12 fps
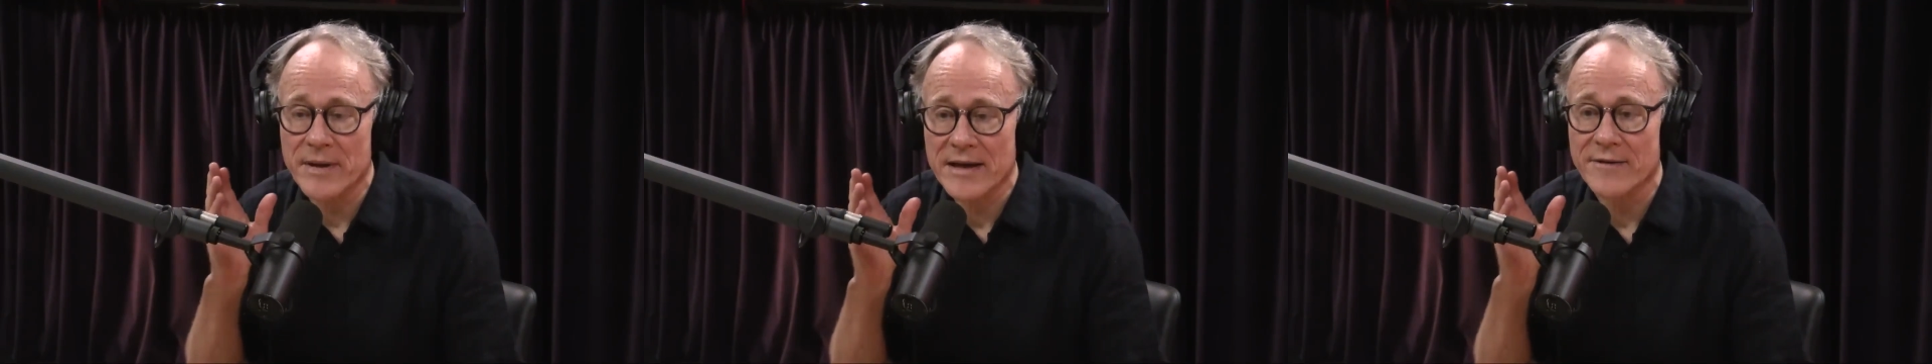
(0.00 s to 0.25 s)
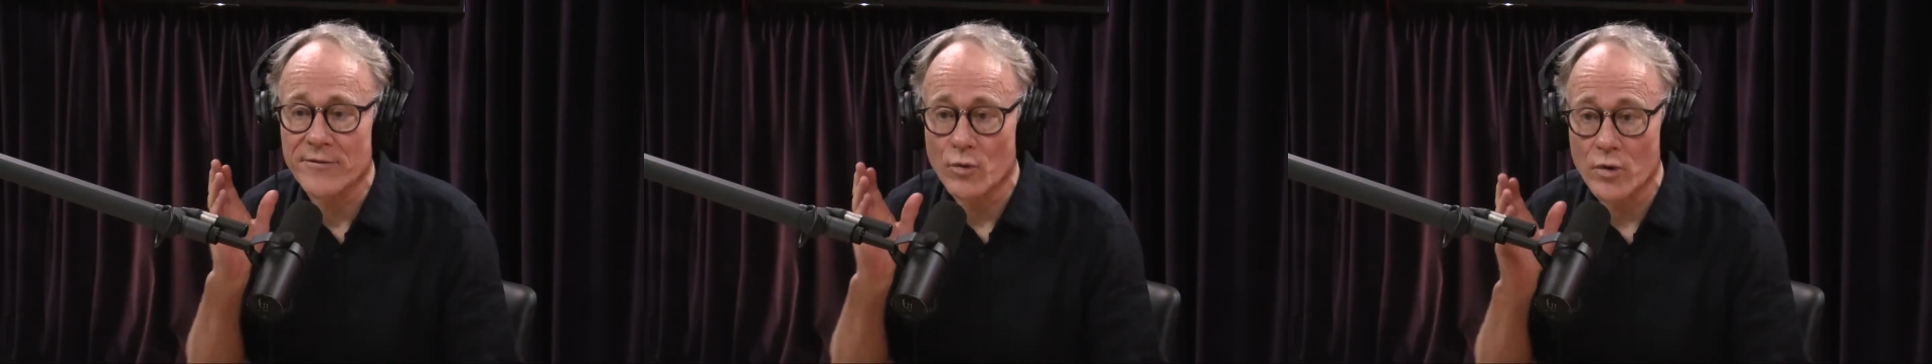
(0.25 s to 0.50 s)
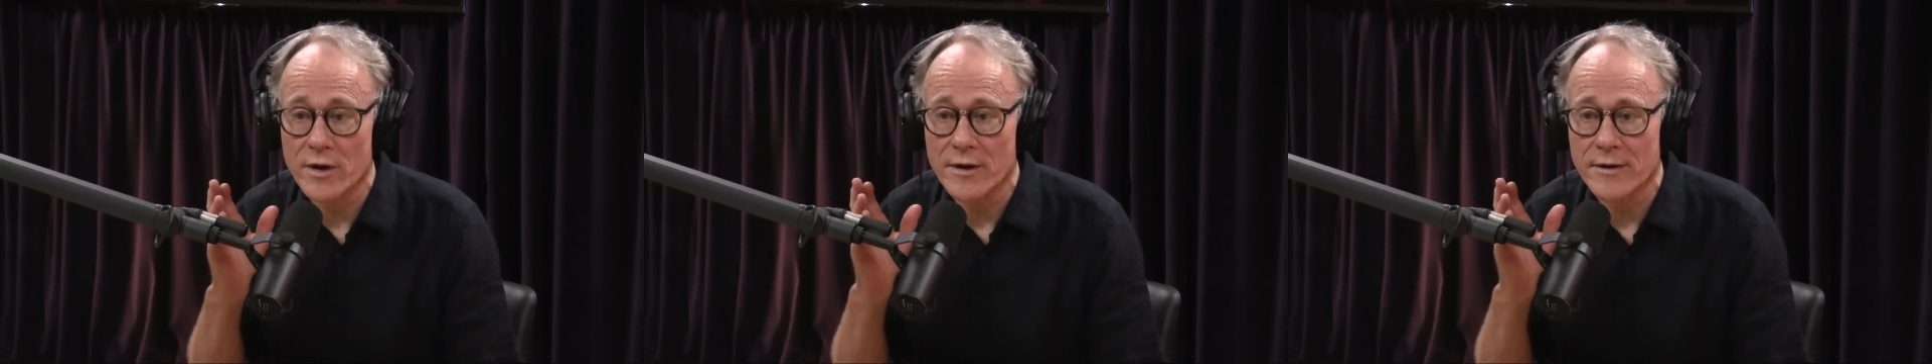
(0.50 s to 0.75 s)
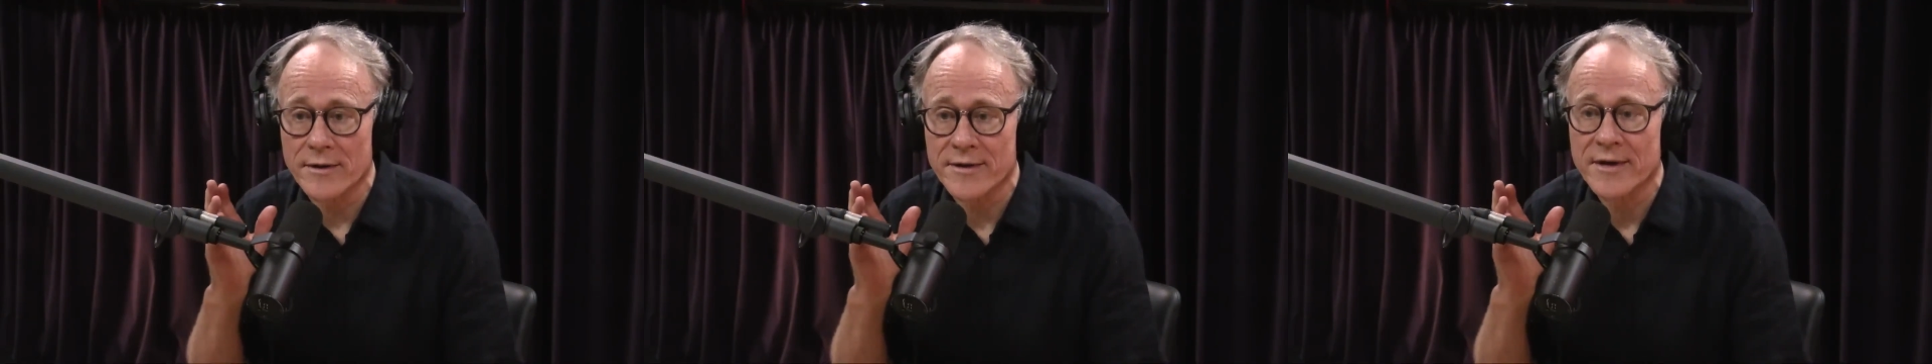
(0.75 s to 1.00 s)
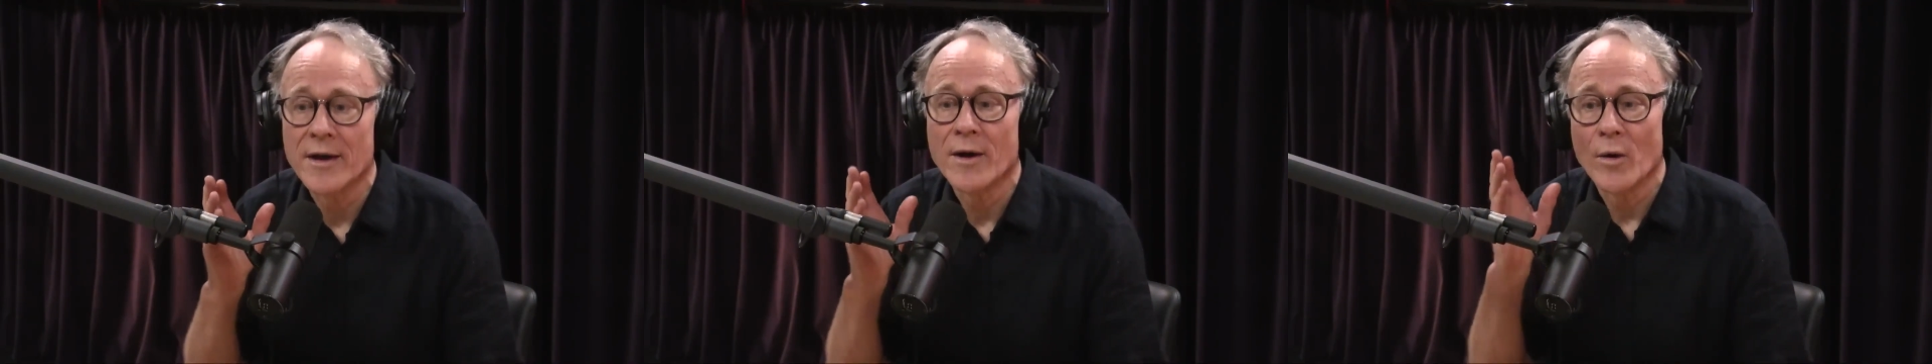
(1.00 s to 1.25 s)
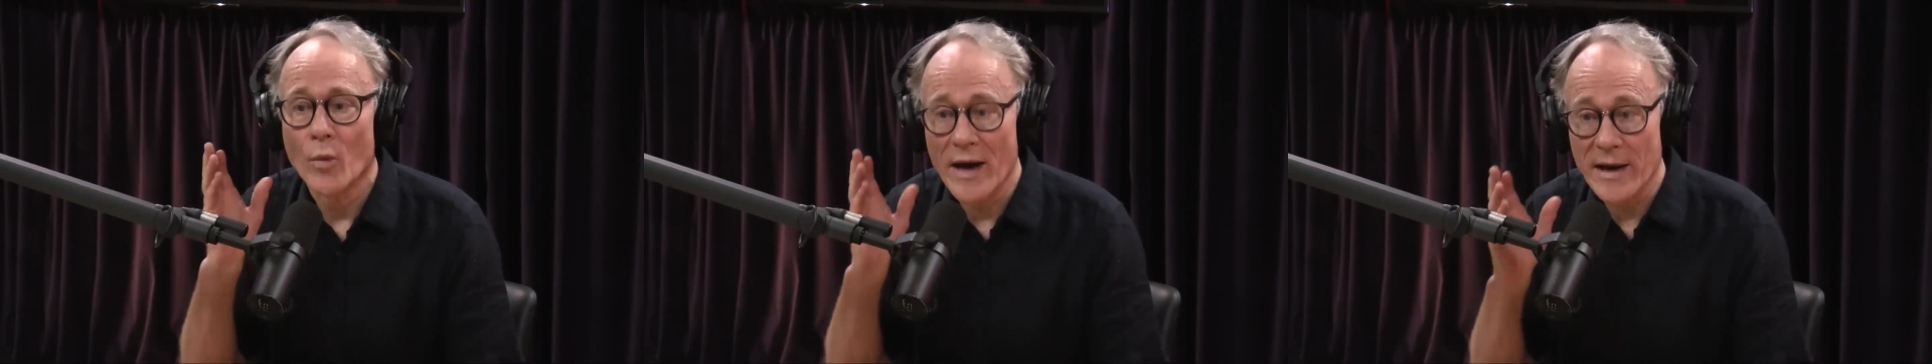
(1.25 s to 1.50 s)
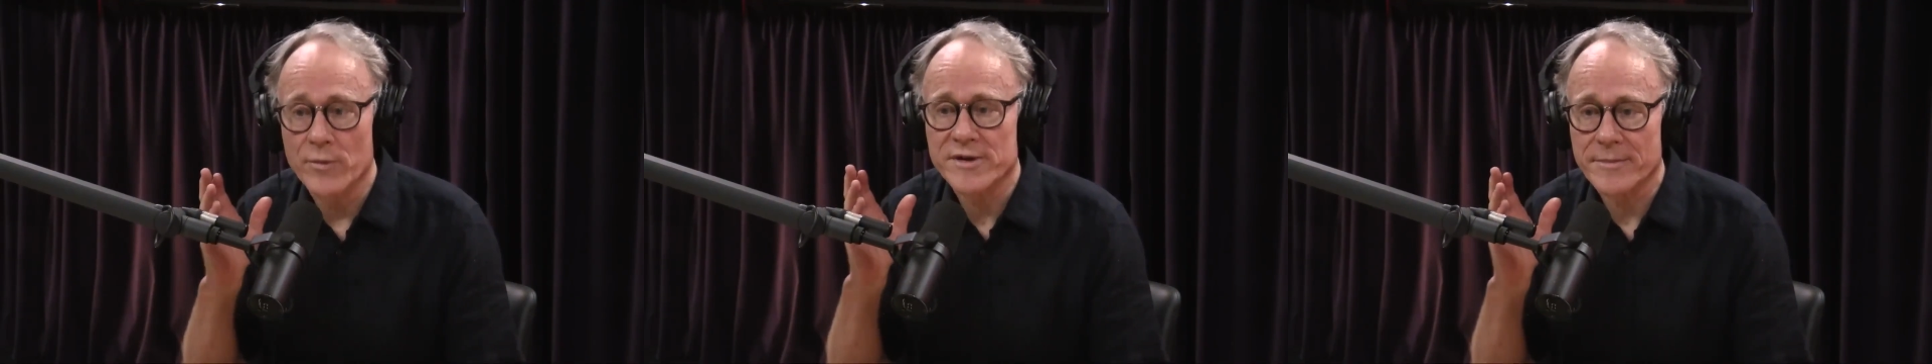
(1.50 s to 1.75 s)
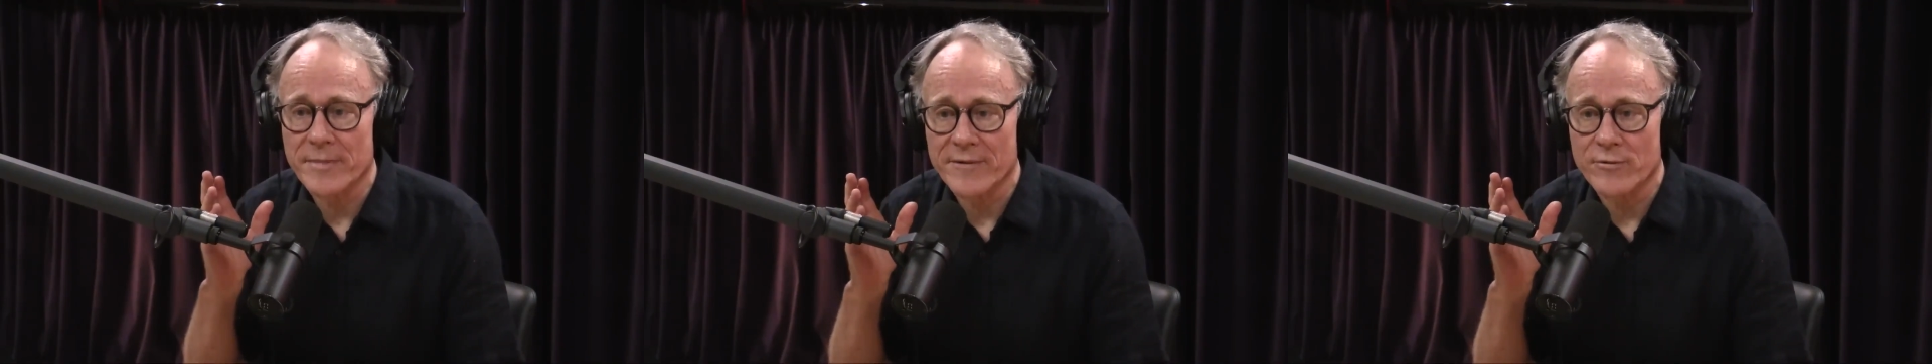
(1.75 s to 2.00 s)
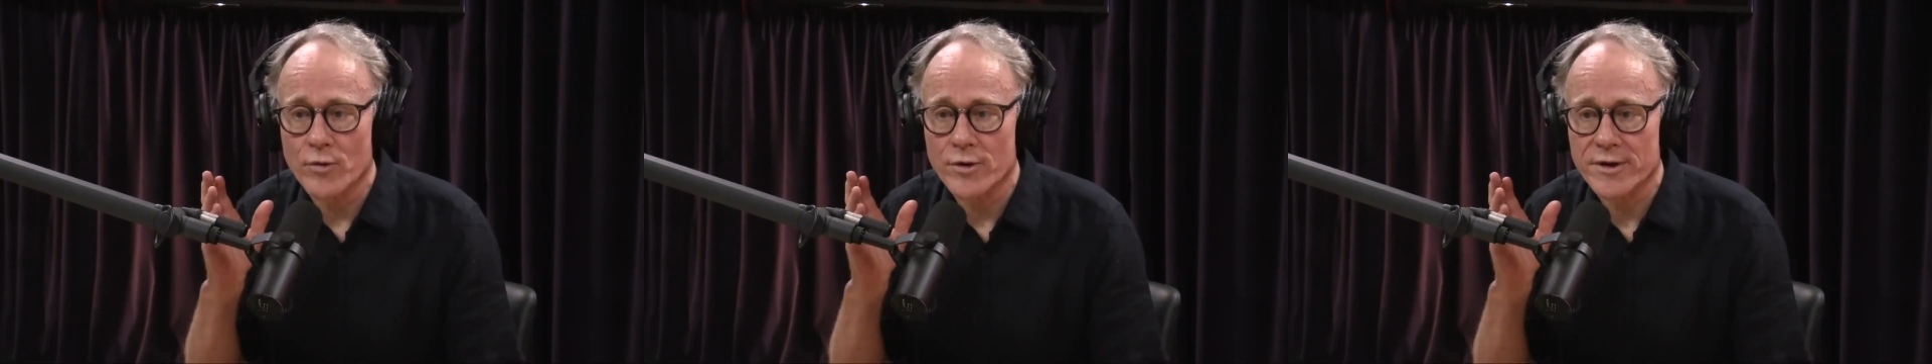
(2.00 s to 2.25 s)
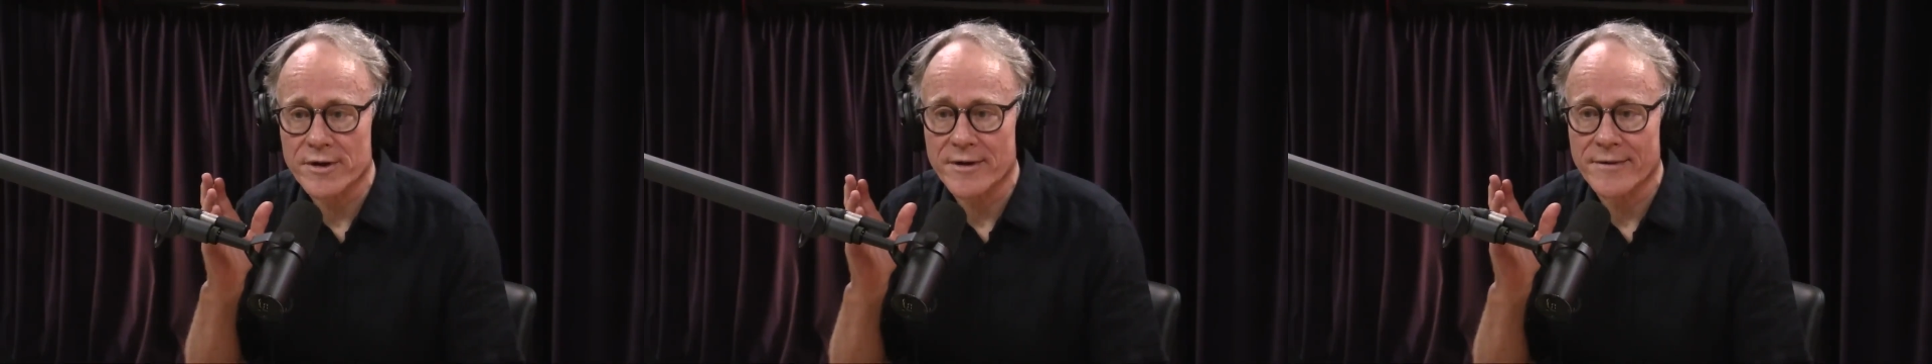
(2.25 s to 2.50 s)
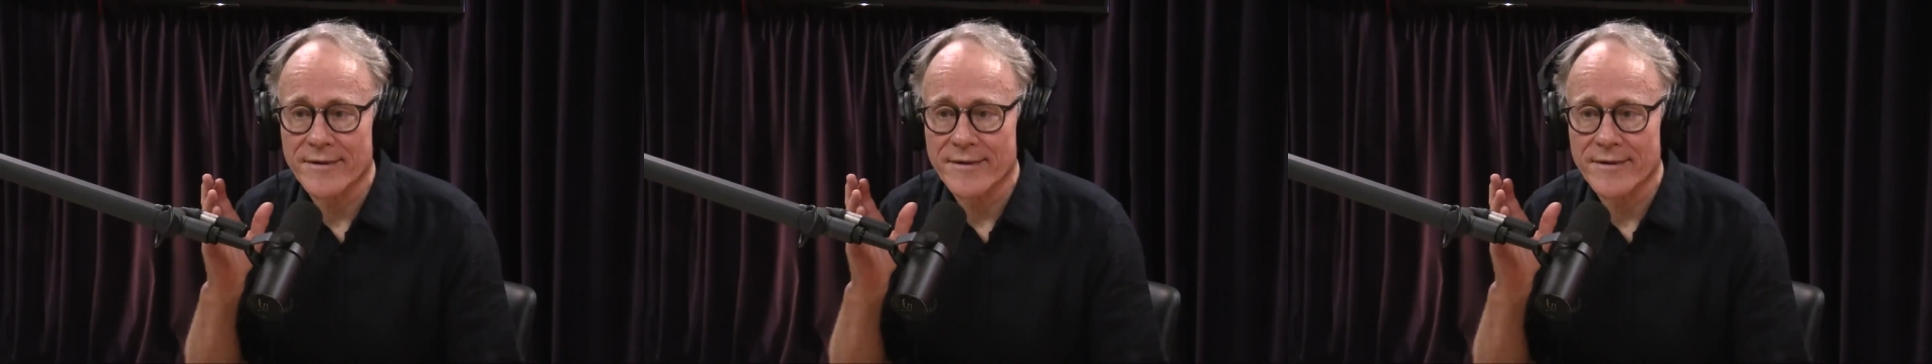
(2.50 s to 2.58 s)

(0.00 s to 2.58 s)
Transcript: bit of the world when it was above water.